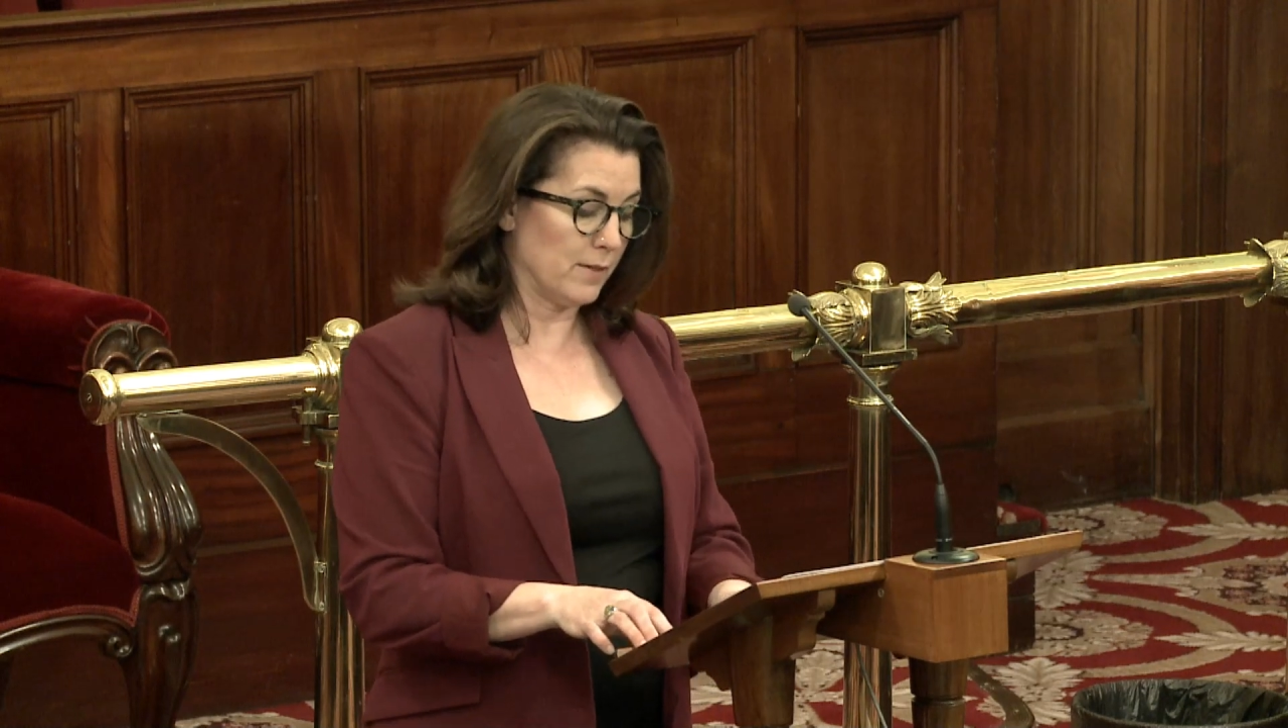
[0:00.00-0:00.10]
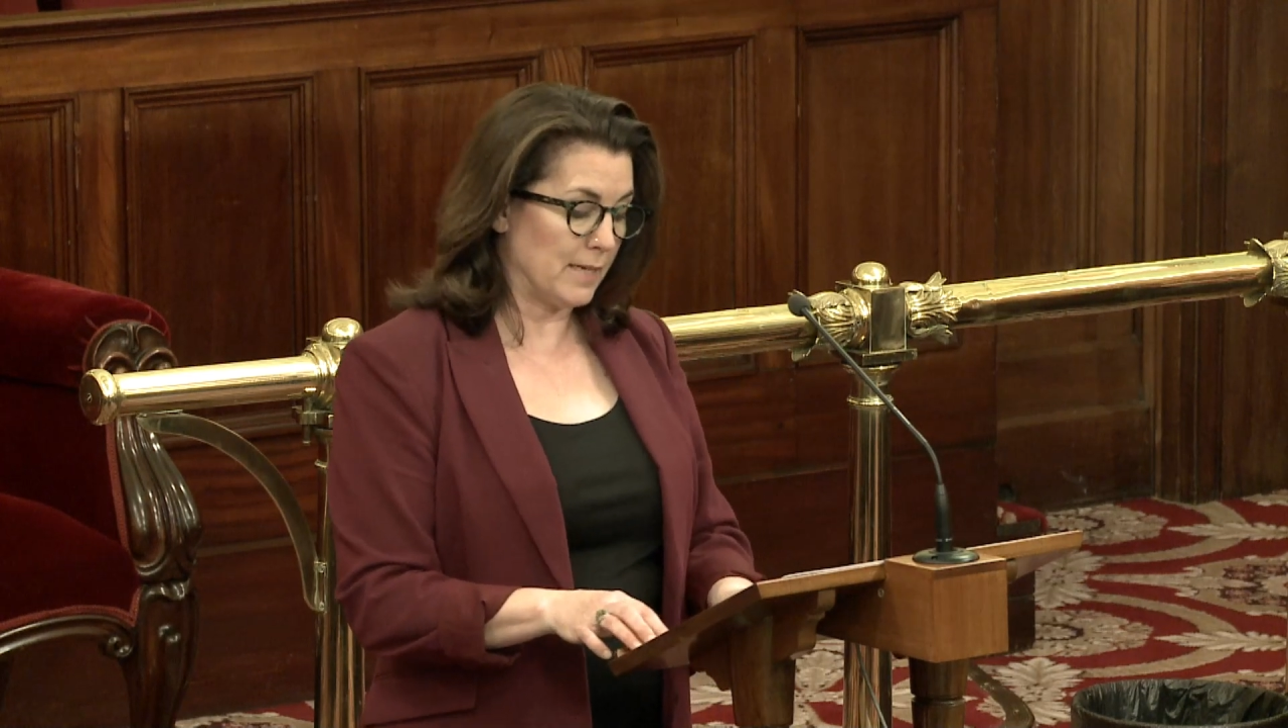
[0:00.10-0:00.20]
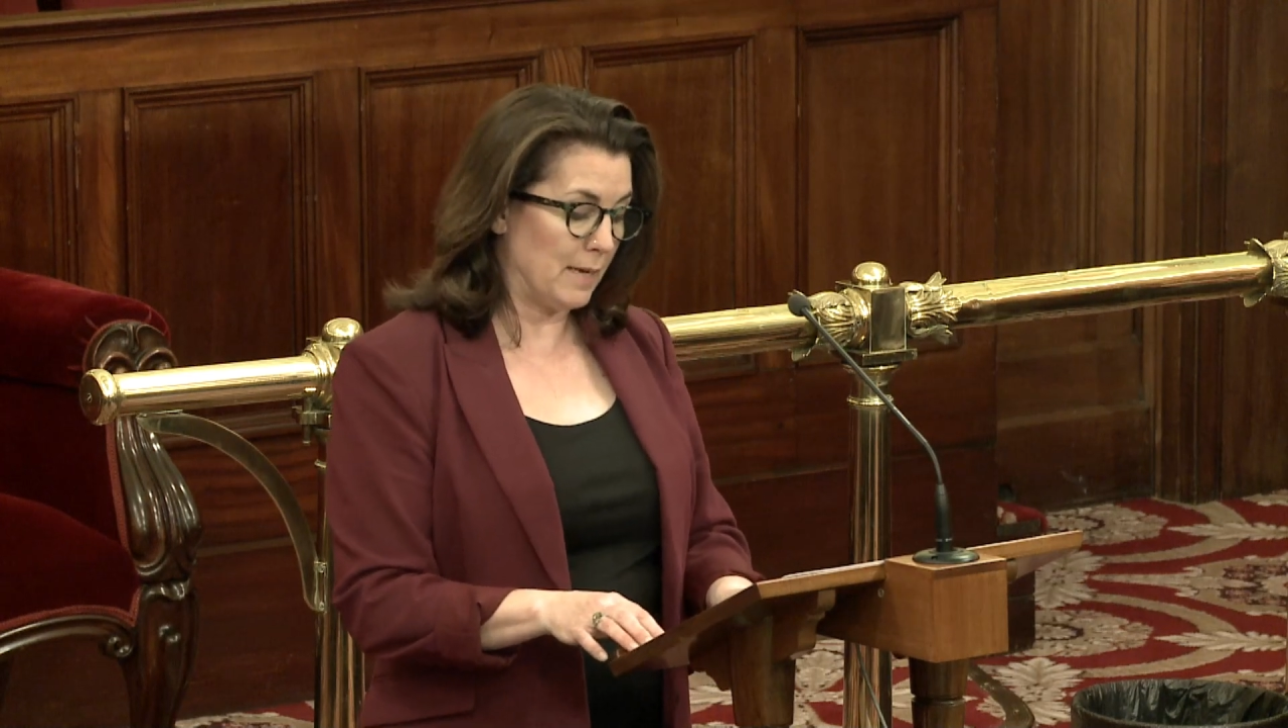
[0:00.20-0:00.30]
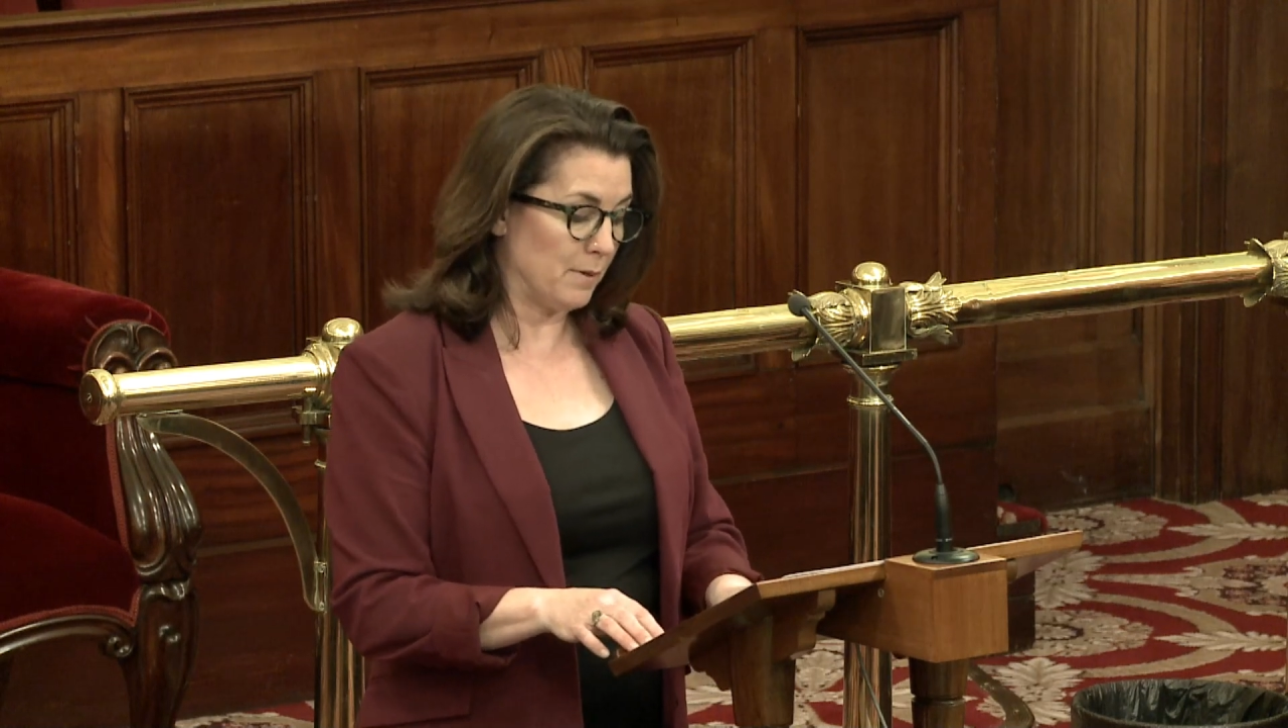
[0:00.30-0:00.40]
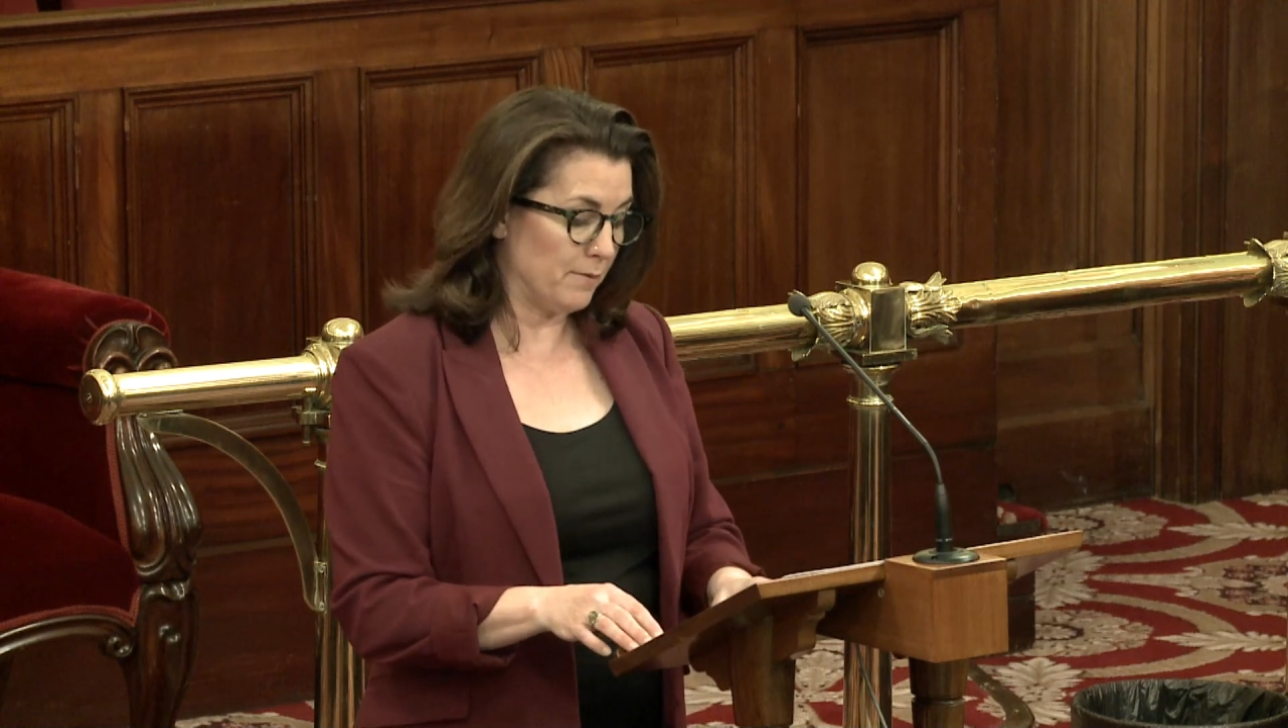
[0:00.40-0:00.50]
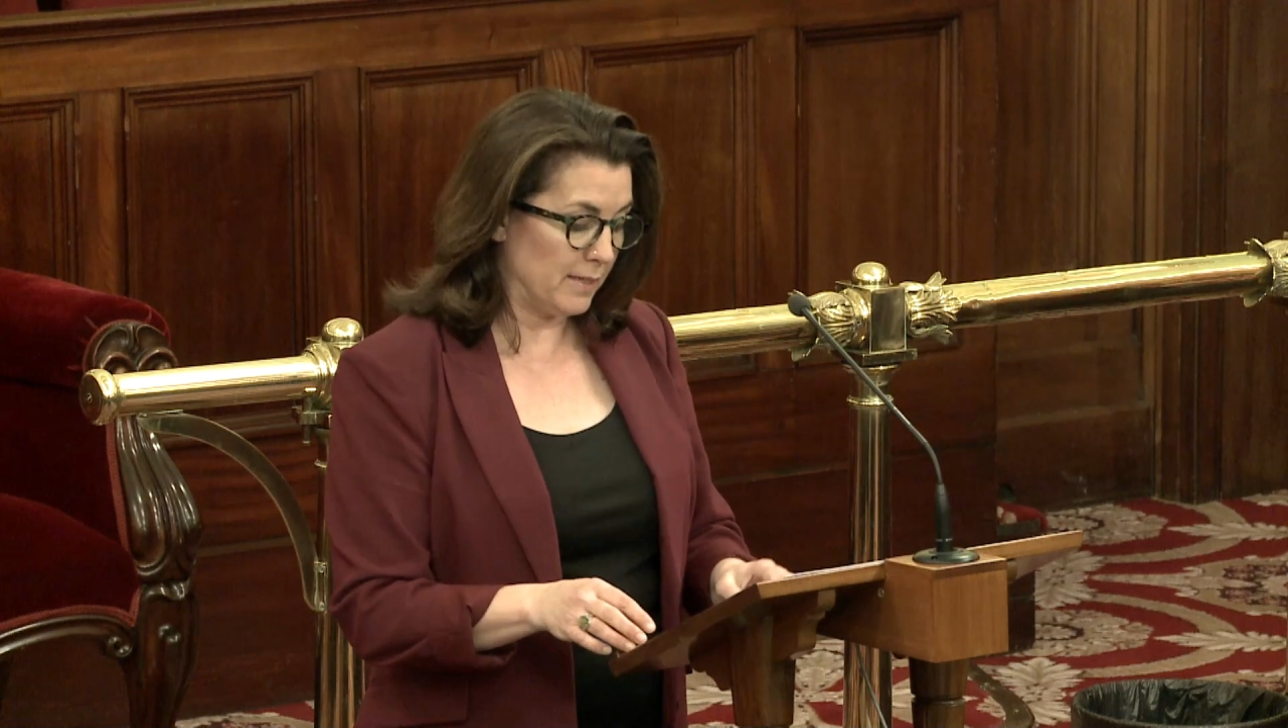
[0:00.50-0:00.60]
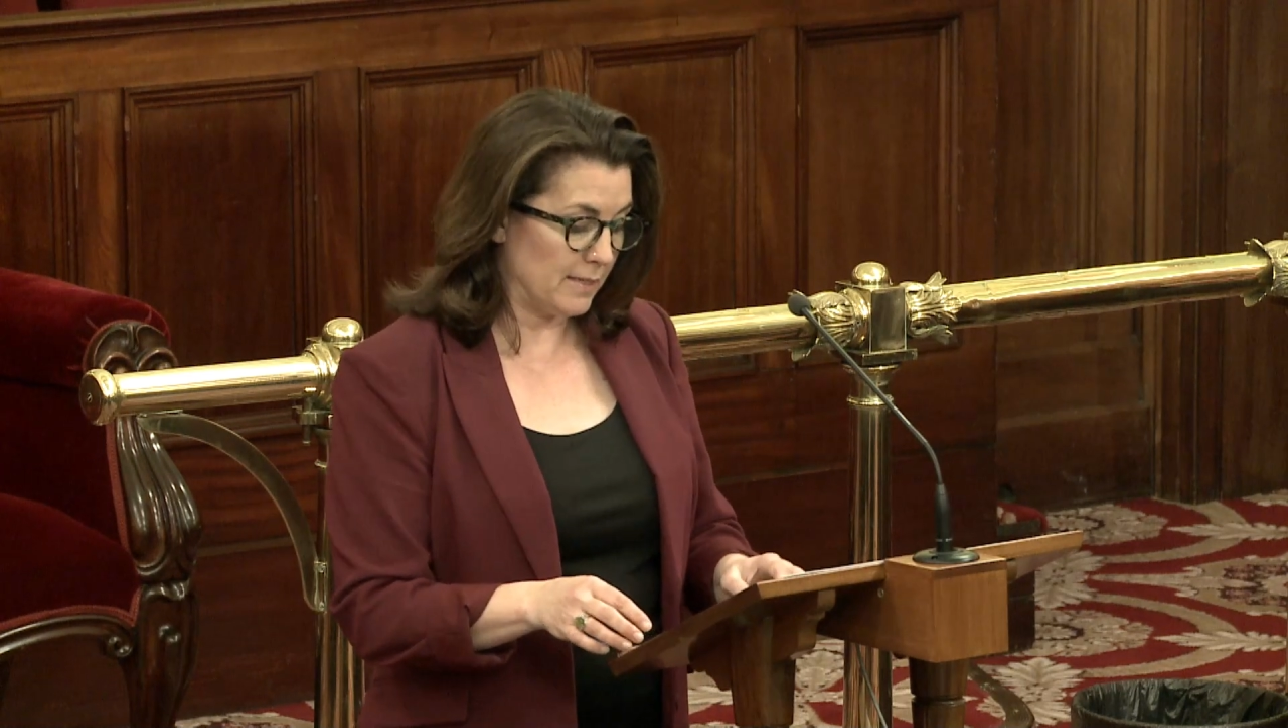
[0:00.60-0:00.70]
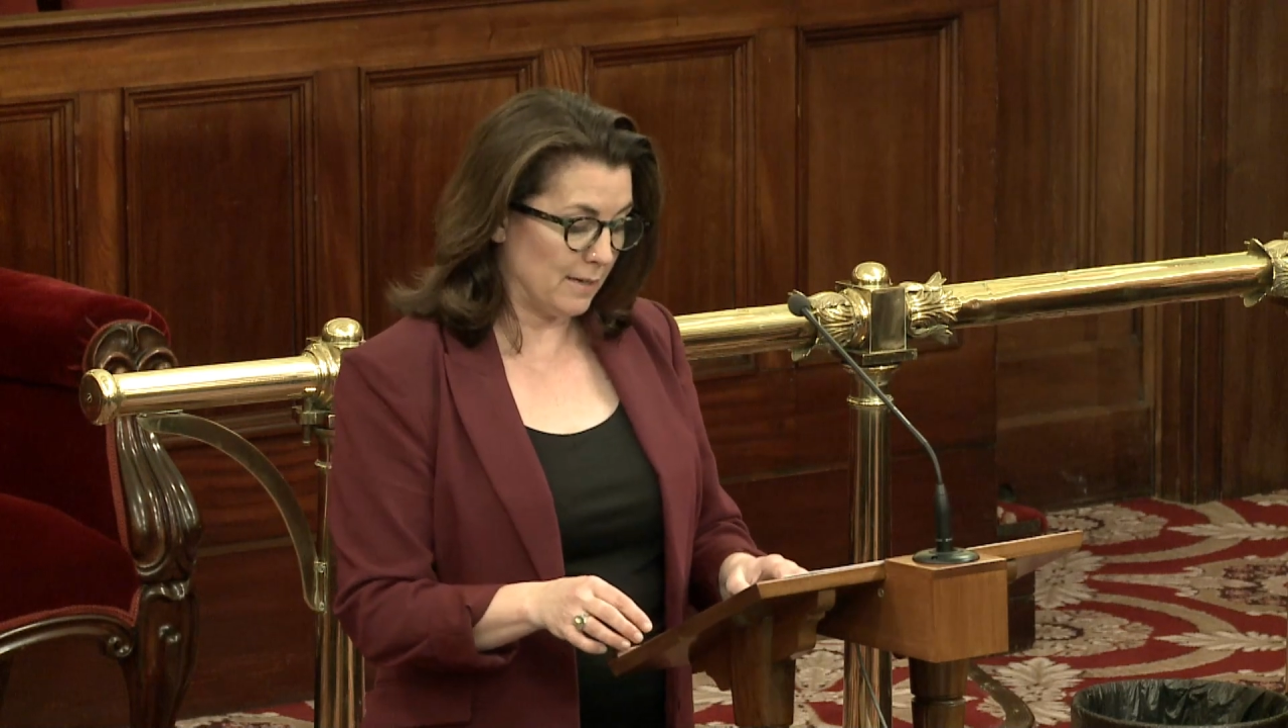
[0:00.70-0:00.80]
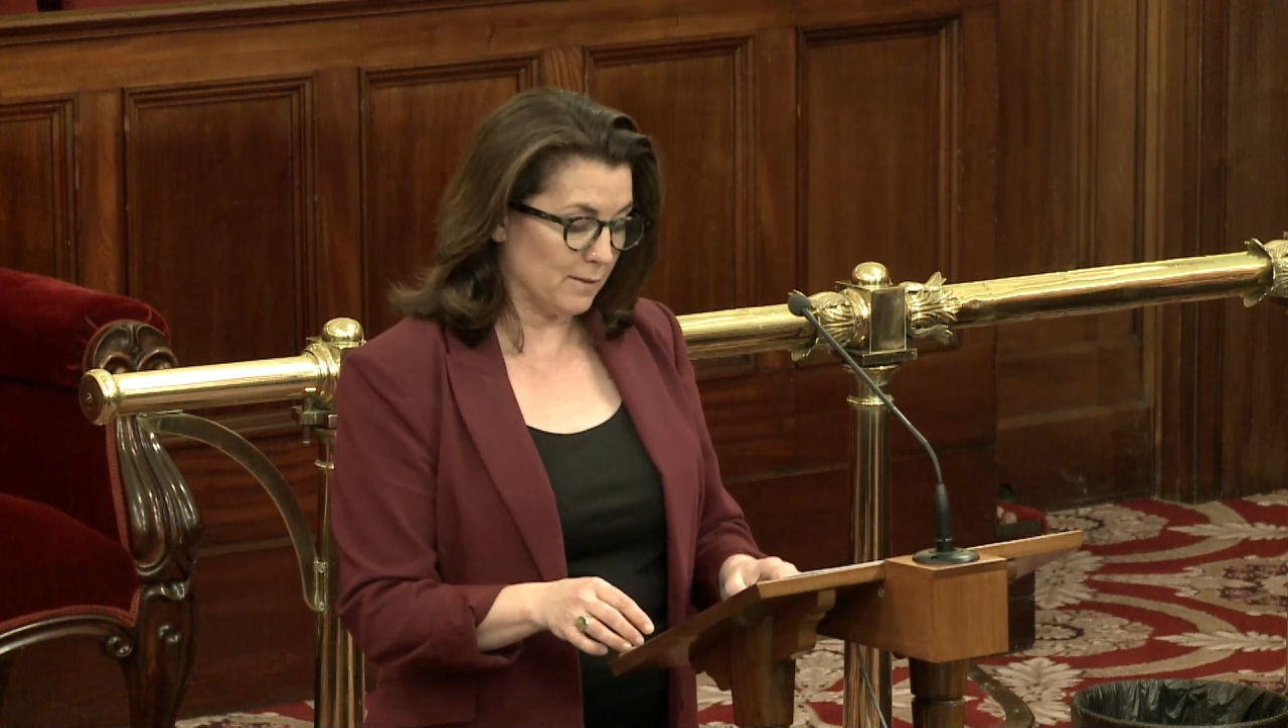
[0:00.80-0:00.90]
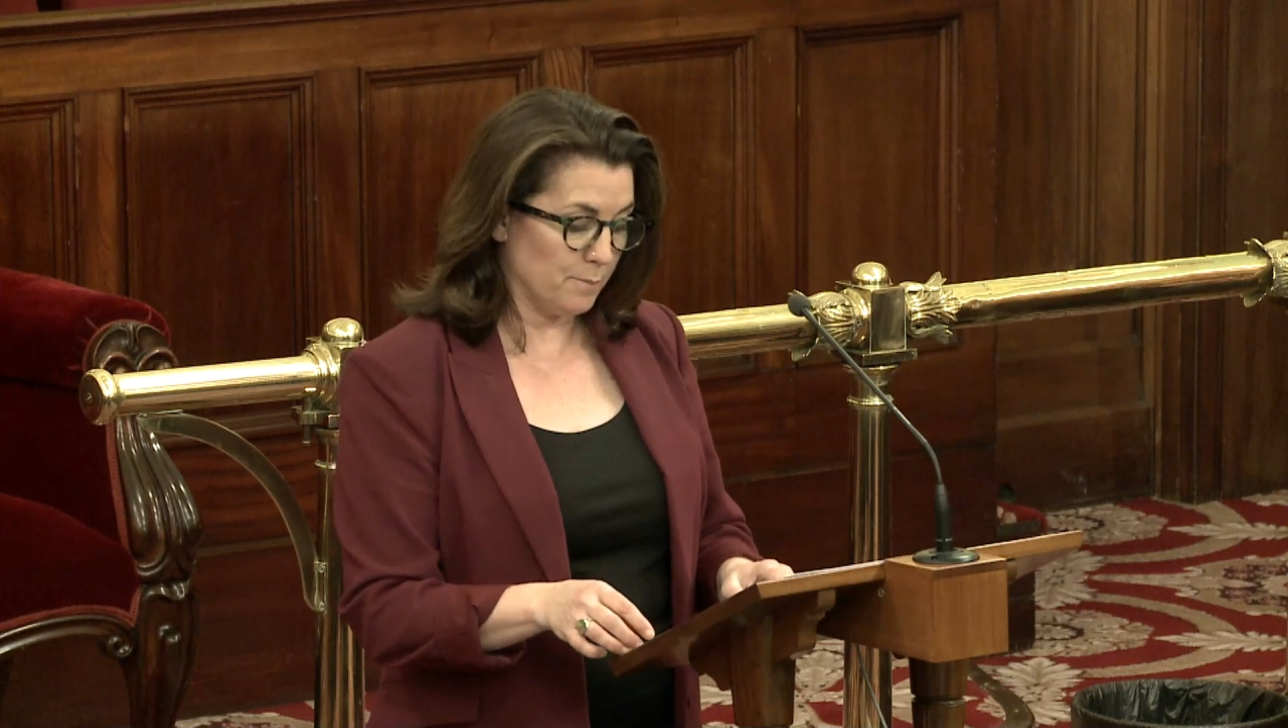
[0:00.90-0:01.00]
table of each
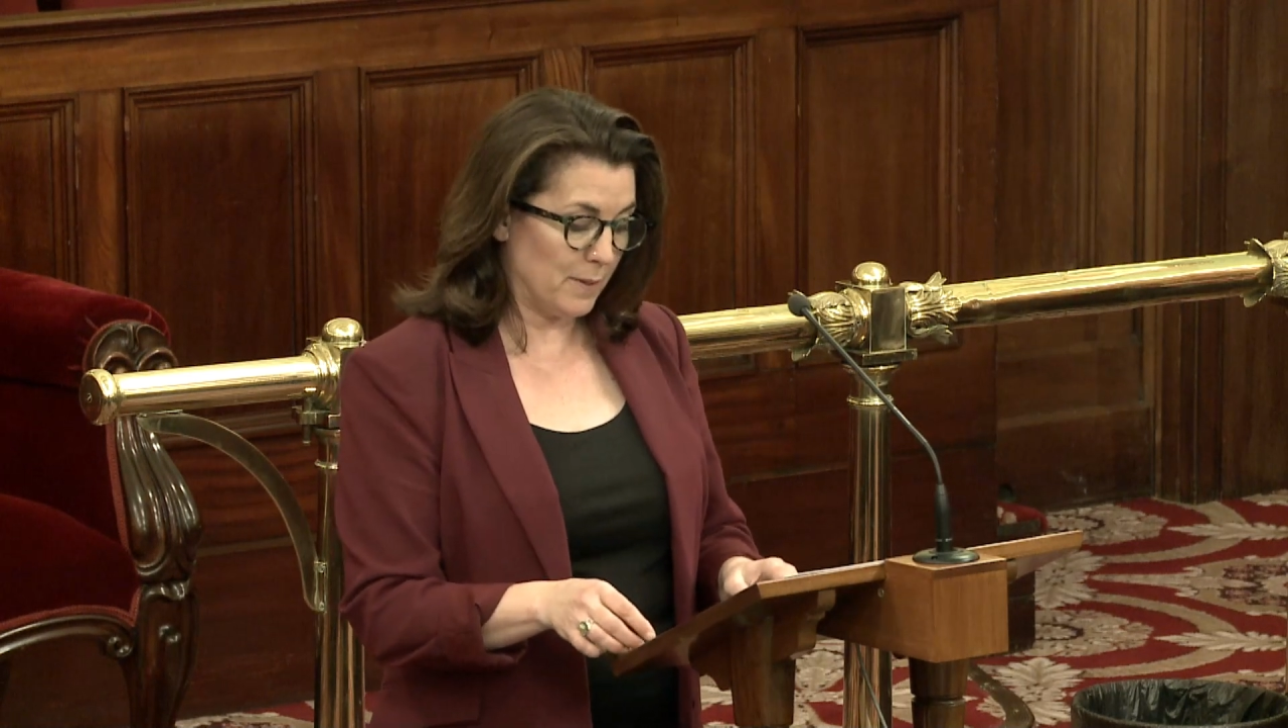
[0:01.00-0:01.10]
House of